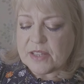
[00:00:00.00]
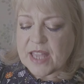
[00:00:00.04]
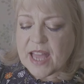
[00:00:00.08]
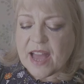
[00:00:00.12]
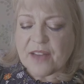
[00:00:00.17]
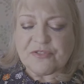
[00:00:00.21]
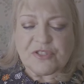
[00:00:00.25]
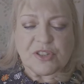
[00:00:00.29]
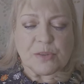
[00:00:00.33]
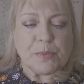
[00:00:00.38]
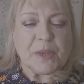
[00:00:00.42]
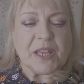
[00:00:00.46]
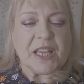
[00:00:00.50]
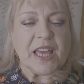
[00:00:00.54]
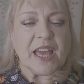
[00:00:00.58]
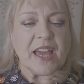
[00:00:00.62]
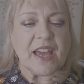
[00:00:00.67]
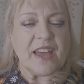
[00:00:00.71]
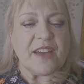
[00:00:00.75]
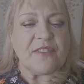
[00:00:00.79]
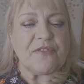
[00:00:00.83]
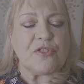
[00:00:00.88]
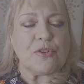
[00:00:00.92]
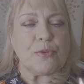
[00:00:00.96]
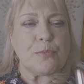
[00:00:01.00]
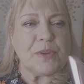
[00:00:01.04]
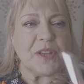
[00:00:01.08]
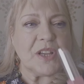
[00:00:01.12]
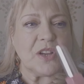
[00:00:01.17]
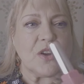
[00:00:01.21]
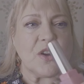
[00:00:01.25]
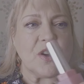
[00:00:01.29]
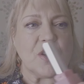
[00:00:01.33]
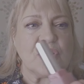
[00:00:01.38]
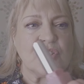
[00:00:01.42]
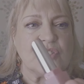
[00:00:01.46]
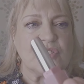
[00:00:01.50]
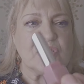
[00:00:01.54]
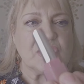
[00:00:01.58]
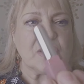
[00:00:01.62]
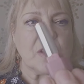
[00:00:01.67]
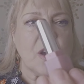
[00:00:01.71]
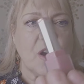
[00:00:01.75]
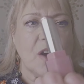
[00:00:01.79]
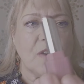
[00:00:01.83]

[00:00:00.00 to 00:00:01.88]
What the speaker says: You have to be careful because